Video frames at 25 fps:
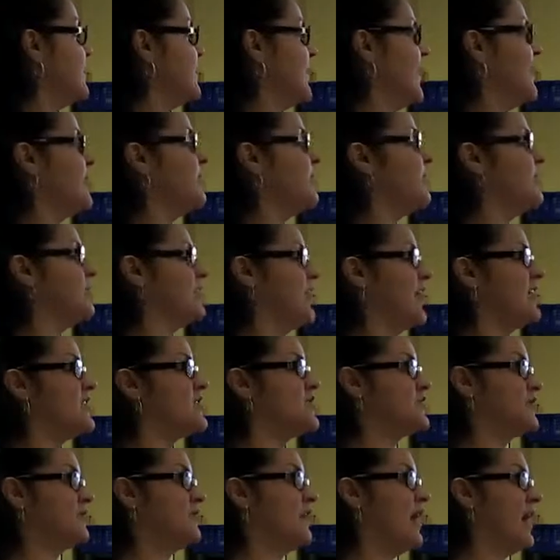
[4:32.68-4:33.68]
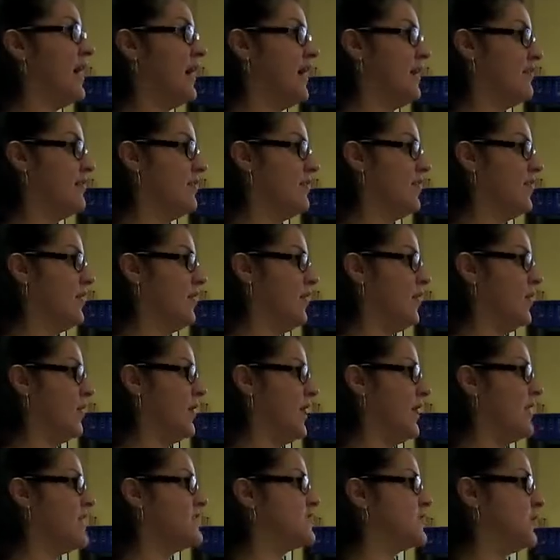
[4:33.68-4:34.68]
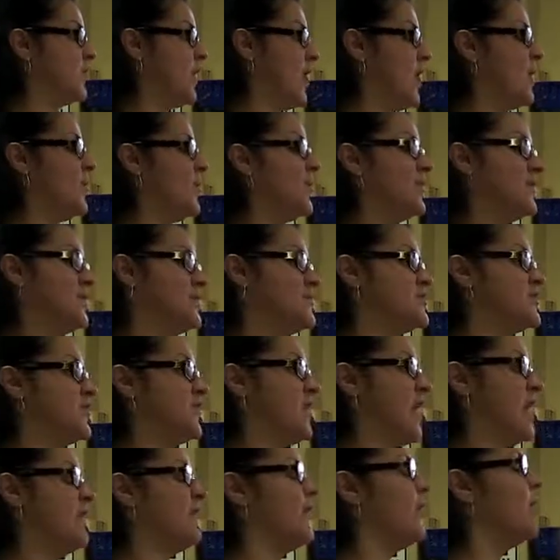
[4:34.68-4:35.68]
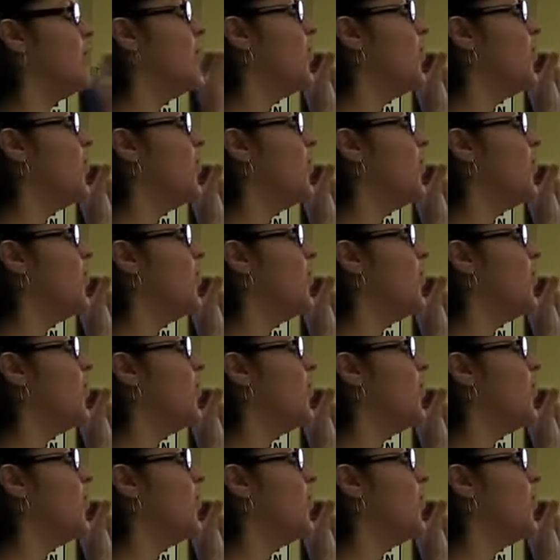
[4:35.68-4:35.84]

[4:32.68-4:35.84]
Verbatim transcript: they will not survive. Okay, there's a problem with them surviving.